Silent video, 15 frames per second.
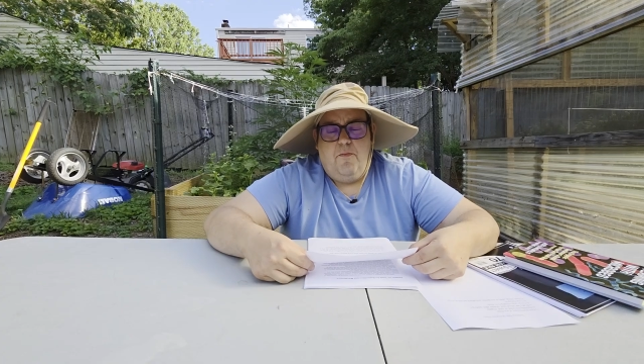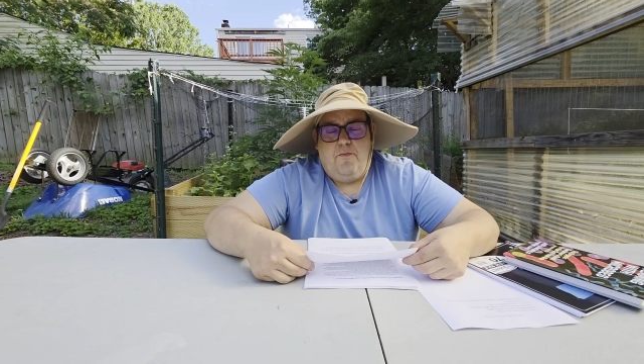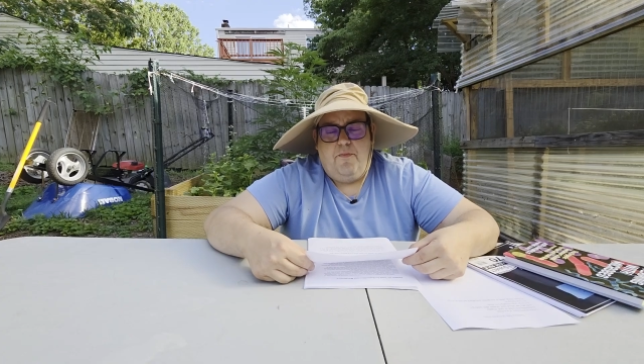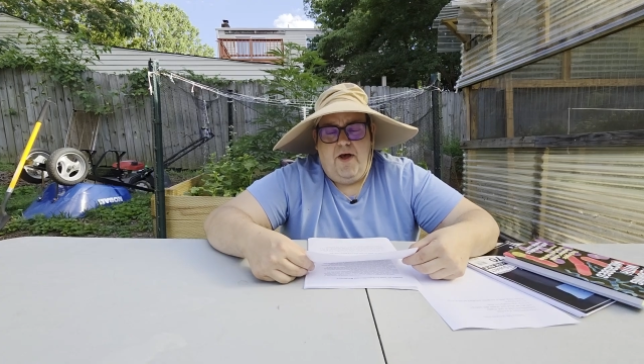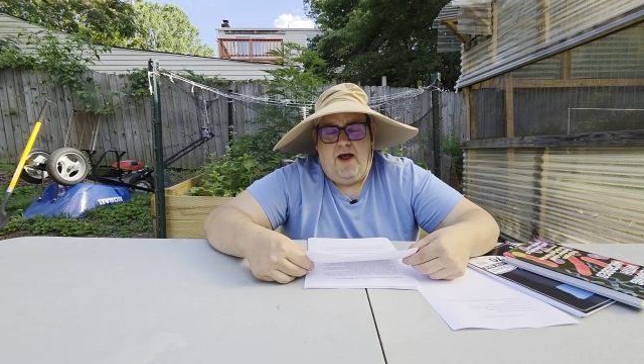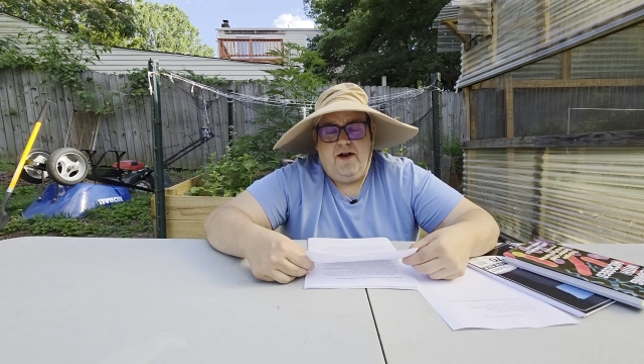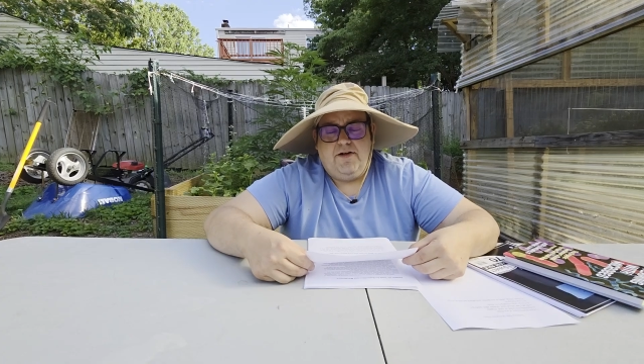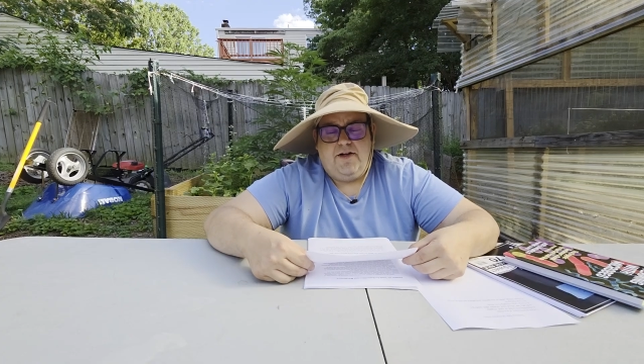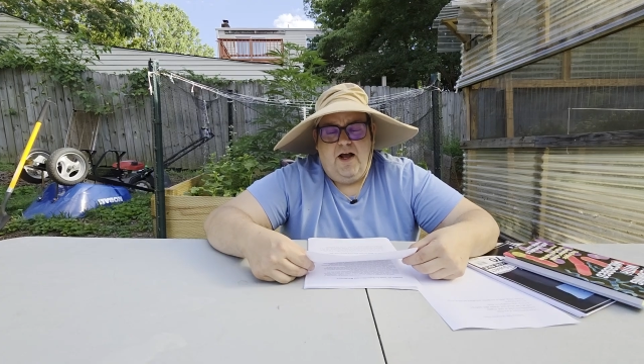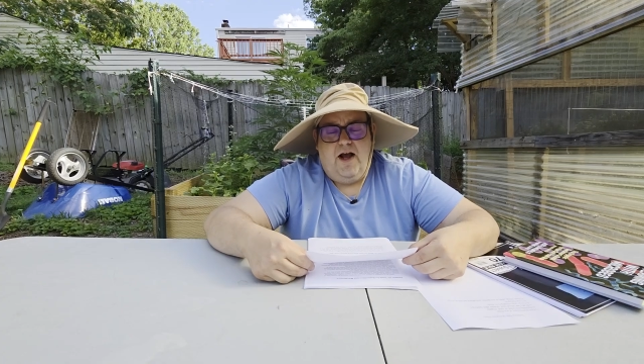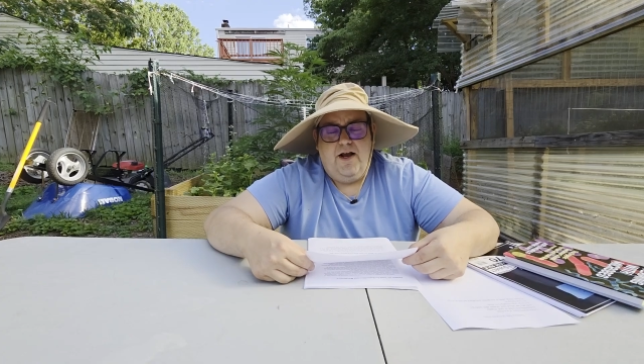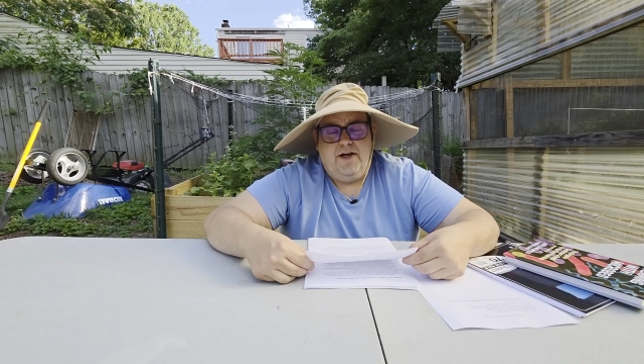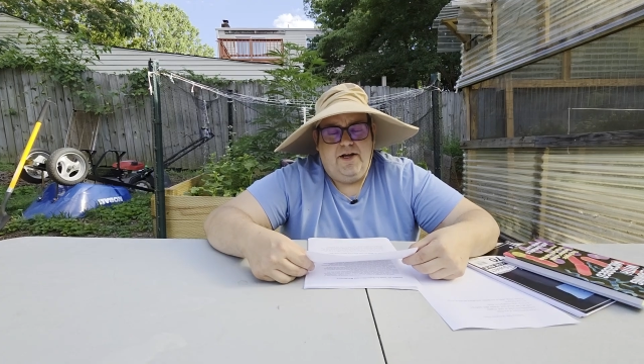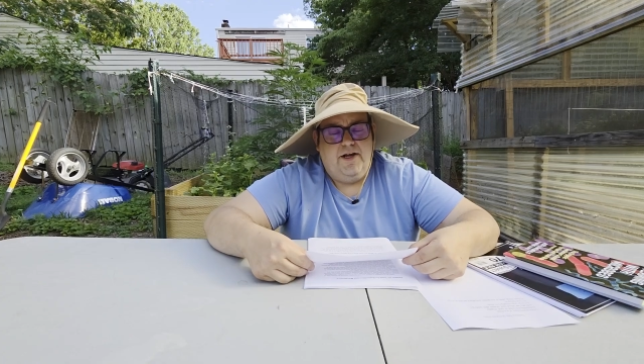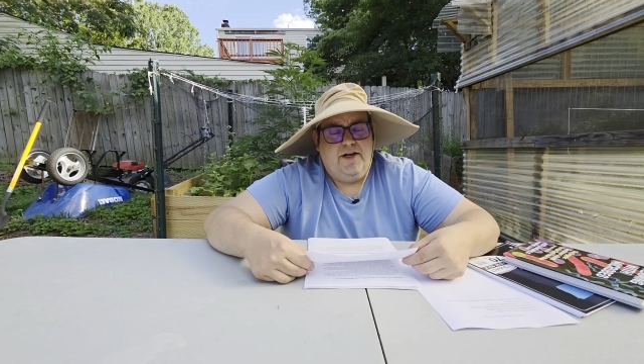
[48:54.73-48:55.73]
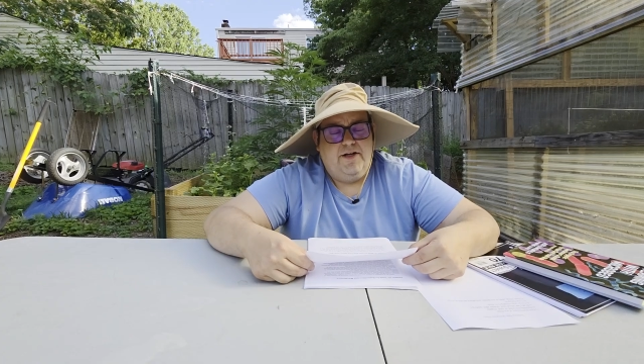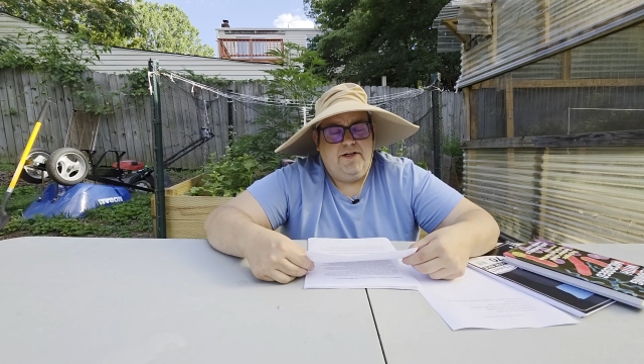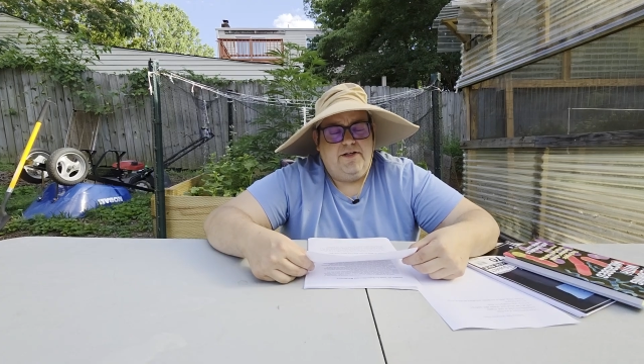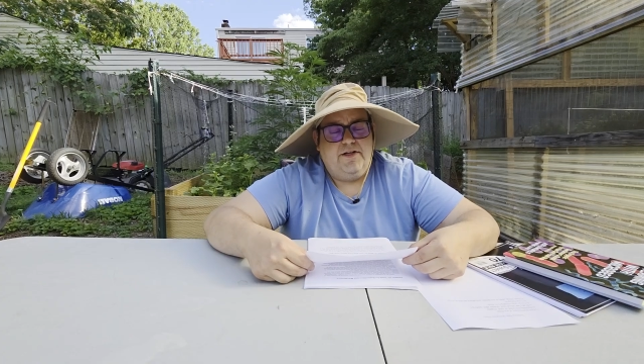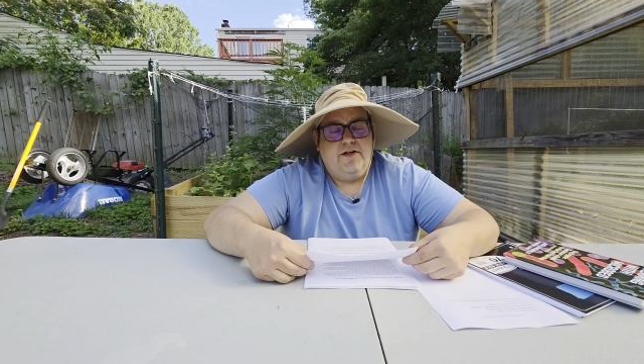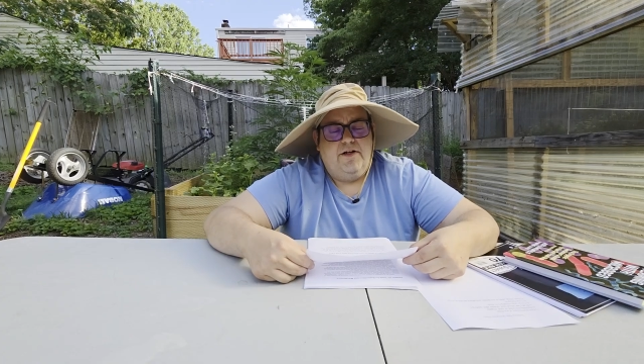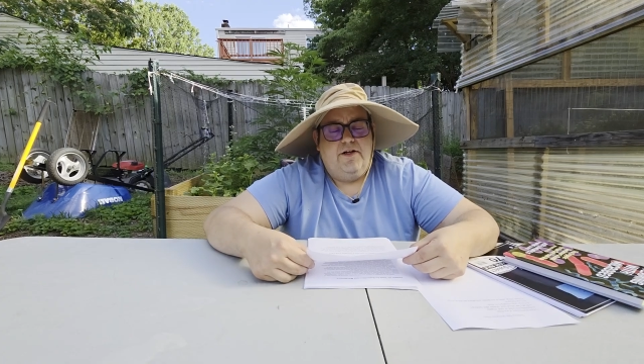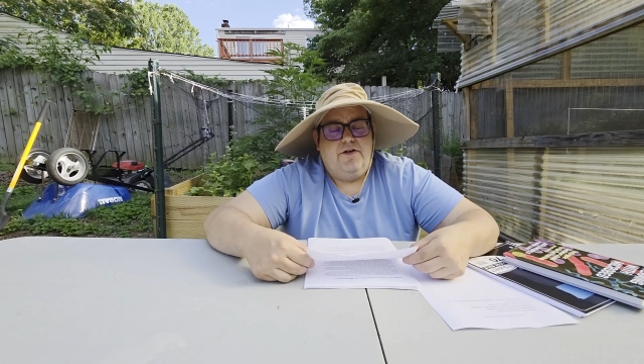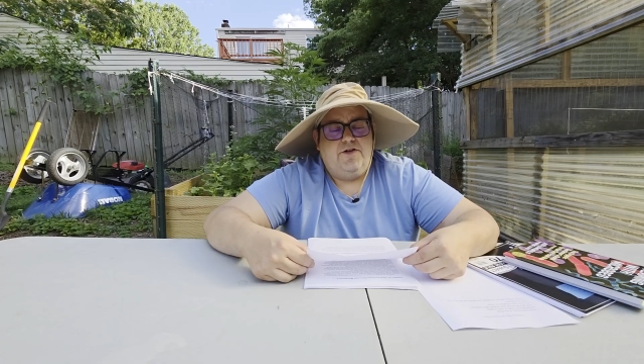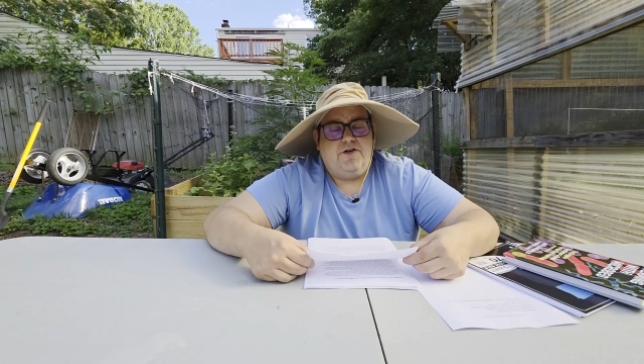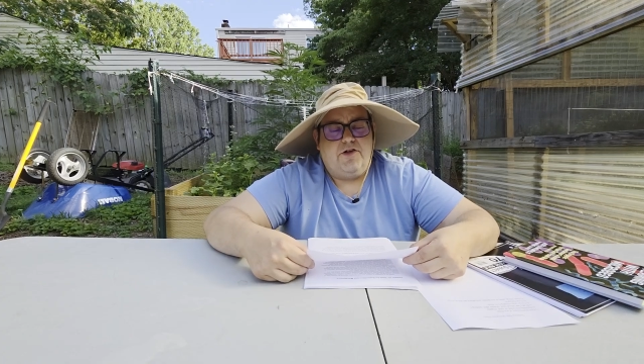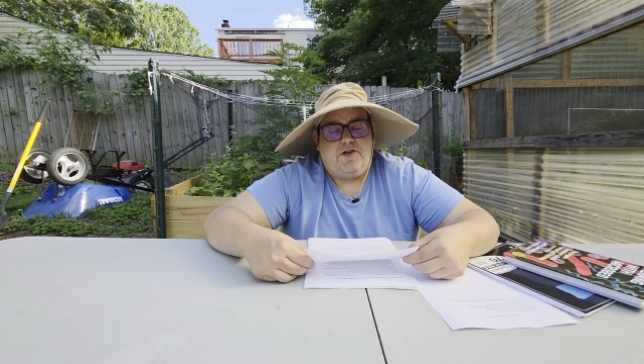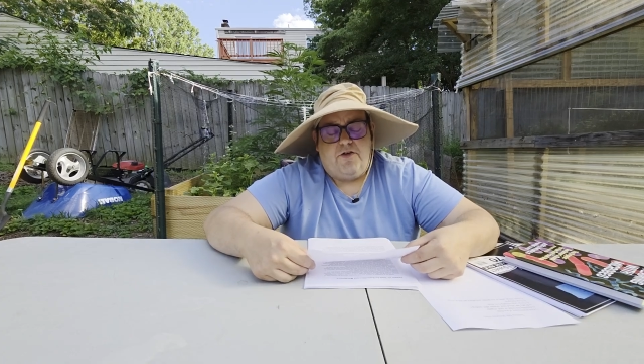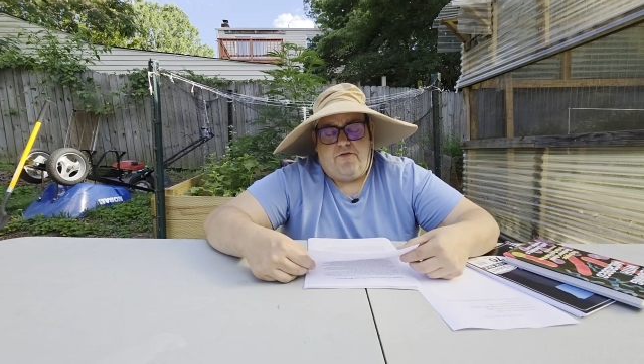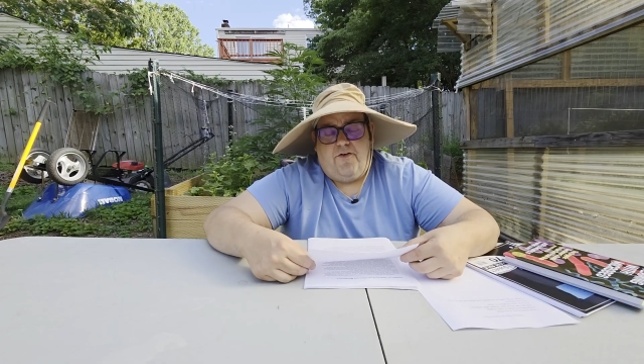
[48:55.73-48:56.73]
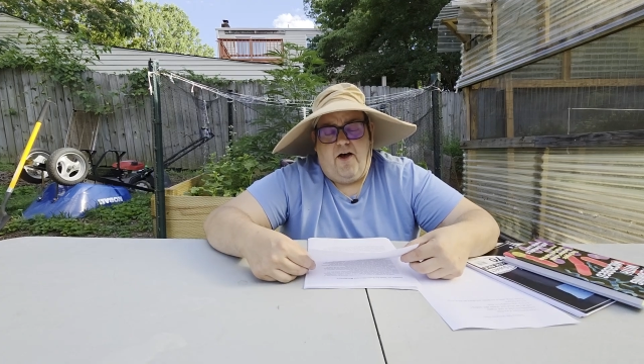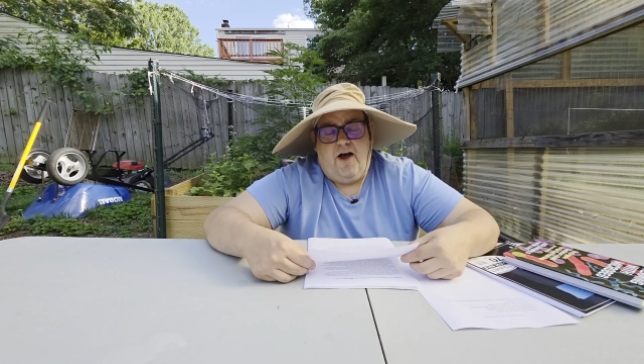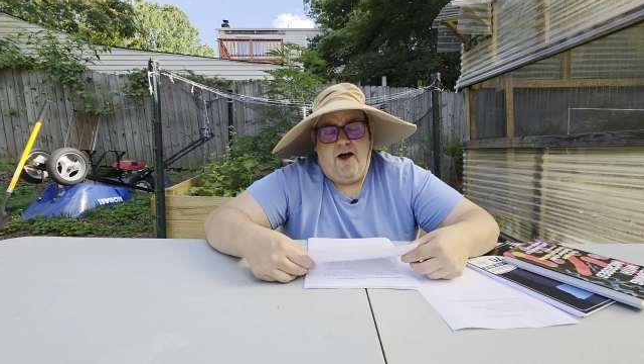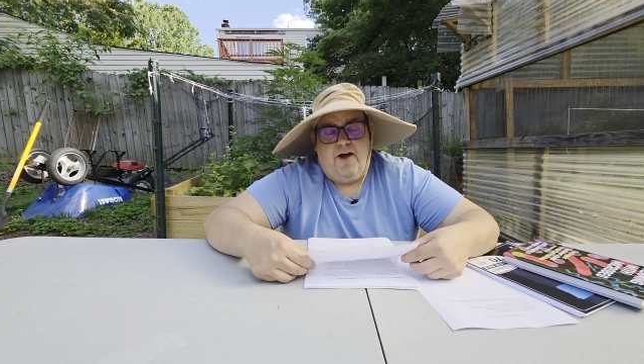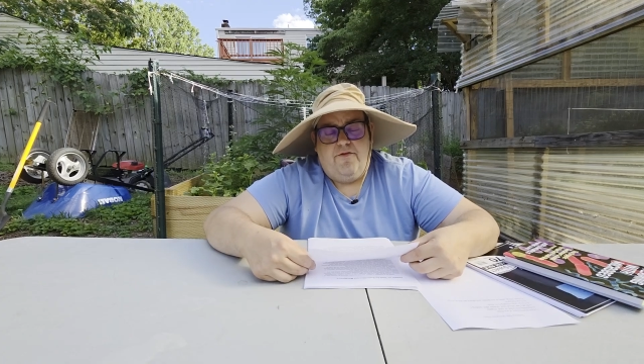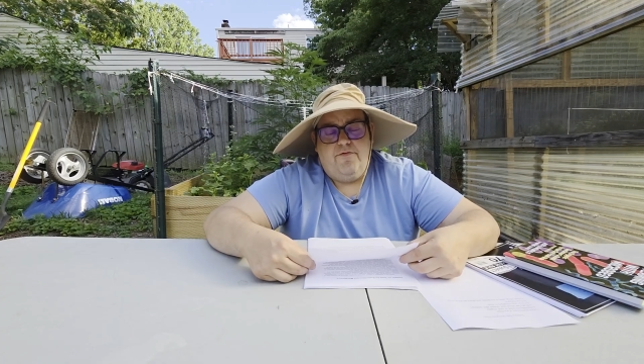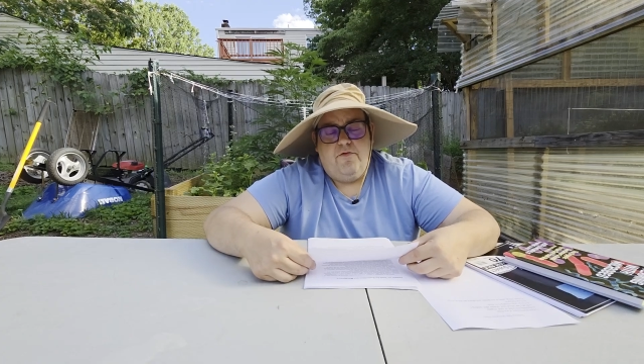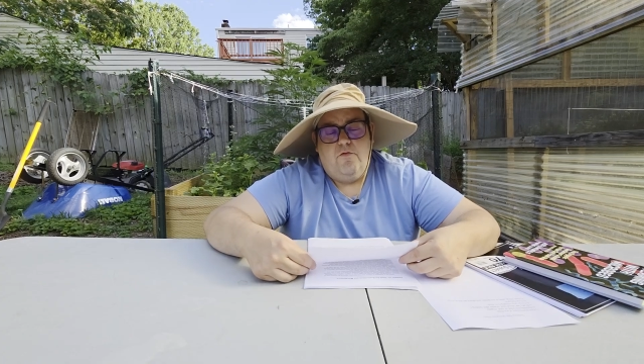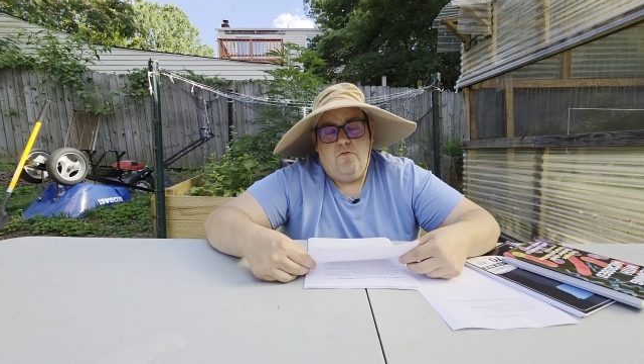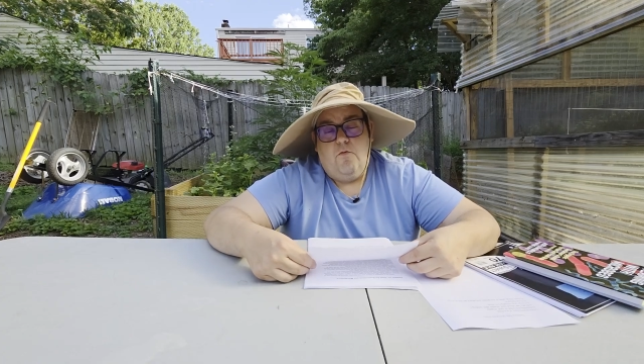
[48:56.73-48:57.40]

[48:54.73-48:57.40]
a bad guy needs to survive: